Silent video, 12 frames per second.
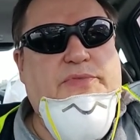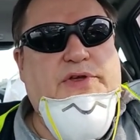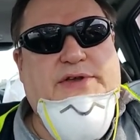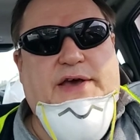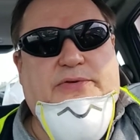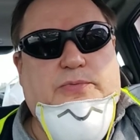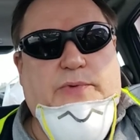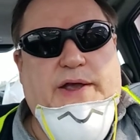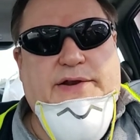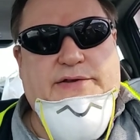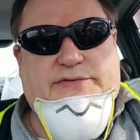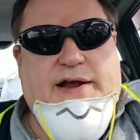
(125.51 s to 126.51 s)
death
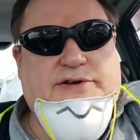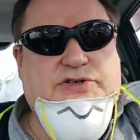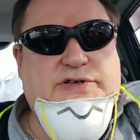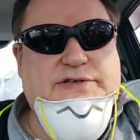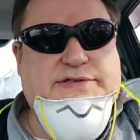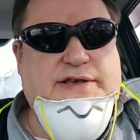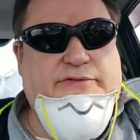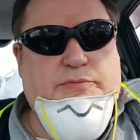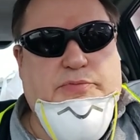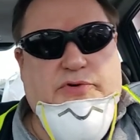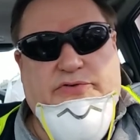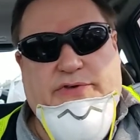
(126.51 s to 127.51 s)
rate is actually 7%,
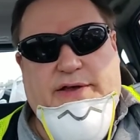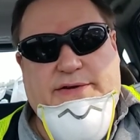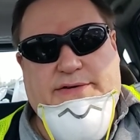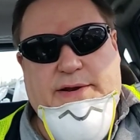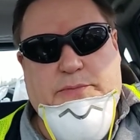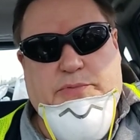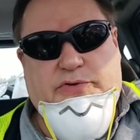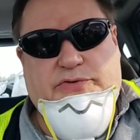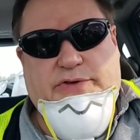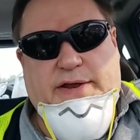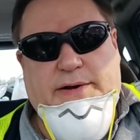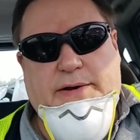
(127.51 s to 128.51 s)

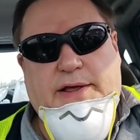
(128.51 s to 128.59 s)
10%.